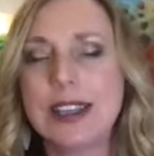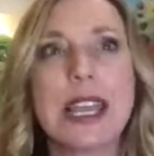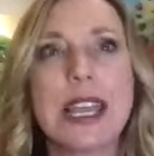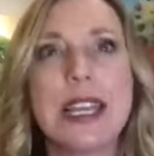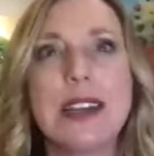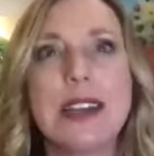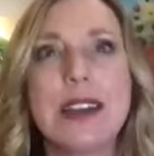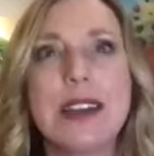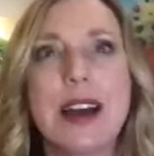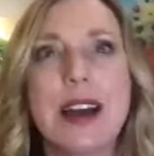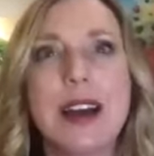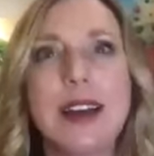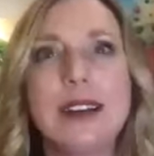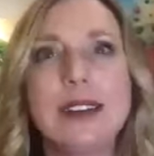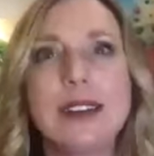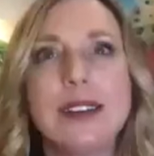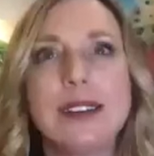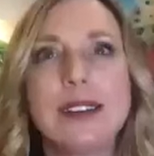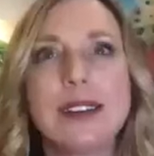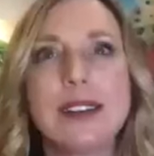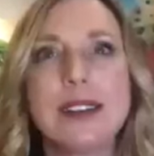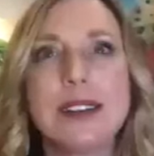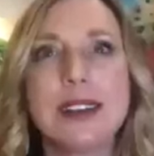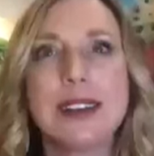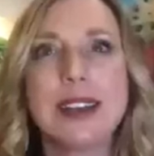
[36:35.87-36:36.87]
and
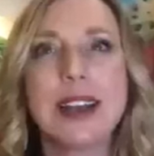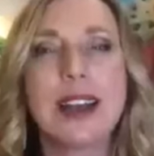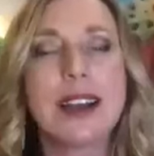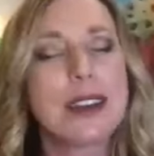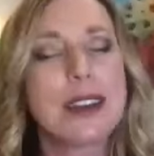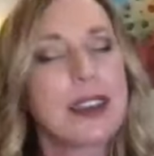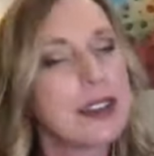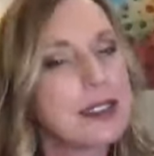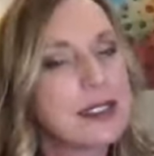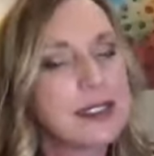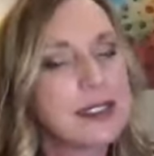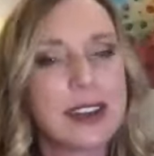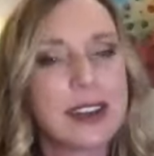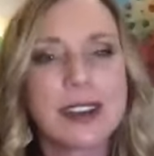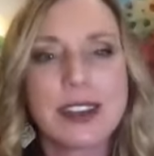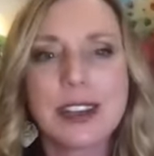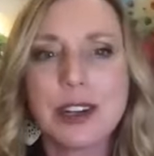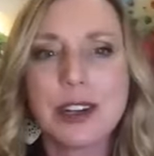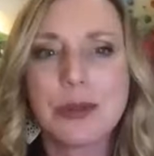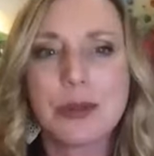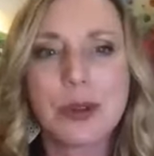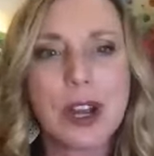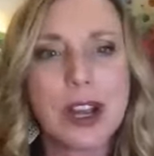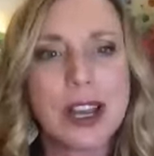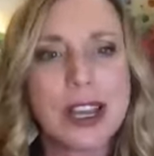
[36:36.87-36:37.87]
not get stuck in
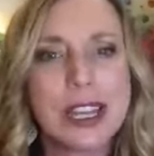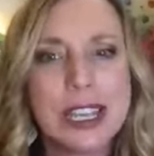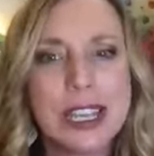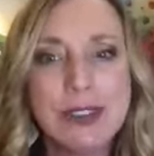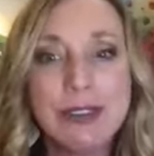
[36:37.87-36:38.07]
a rut,